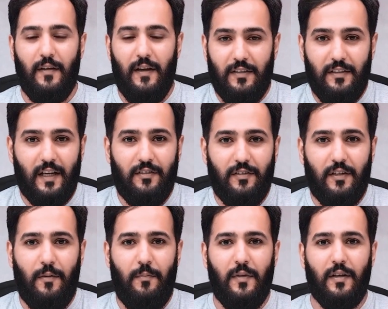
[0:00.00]
This next
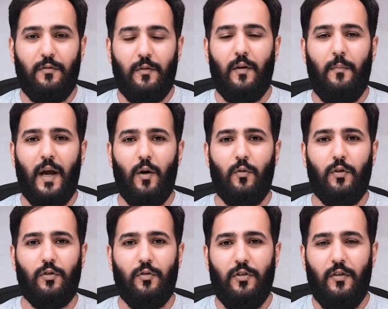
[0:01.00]
tip is for the power
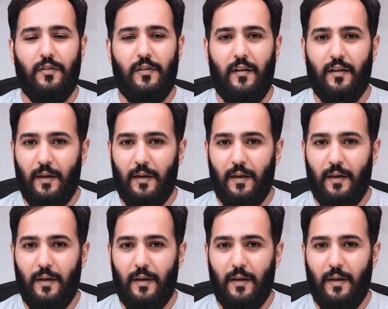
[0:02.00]
users.